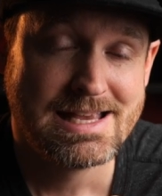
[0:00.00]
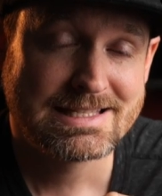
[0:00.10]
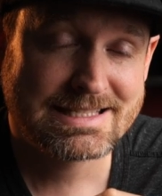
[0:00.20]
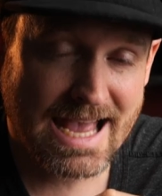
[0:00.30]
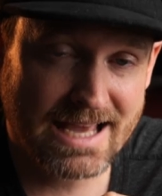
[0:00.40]

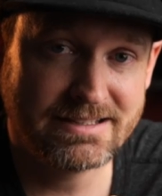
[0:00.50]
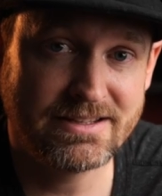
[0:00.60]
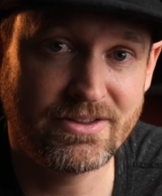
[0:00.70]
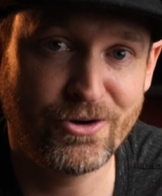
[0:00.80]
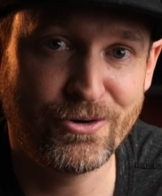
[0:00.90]

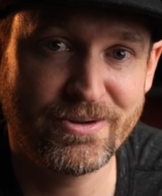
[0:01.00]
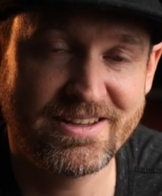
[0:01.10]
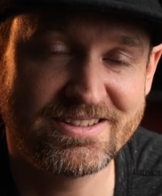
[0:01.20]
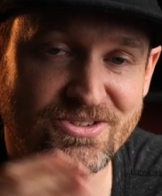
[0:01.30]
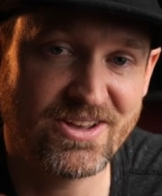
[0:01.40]
Sadly, though,
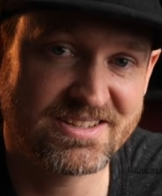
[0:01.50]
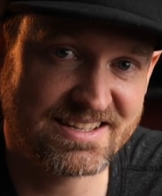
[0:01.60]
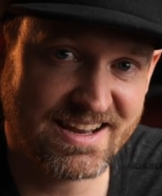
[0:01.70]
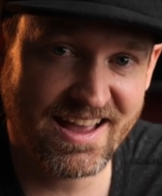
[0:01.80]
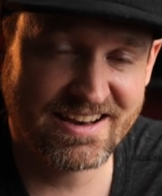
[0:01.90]
in
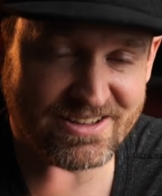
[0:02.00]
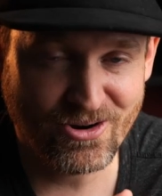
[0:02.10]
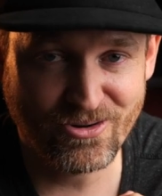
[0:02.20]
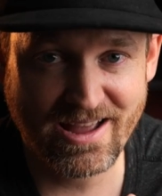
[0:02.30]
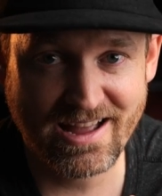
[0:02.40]
2009,
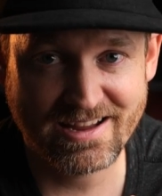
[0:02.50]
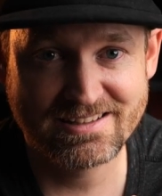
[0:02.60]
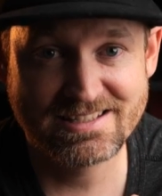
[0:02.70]
Kodak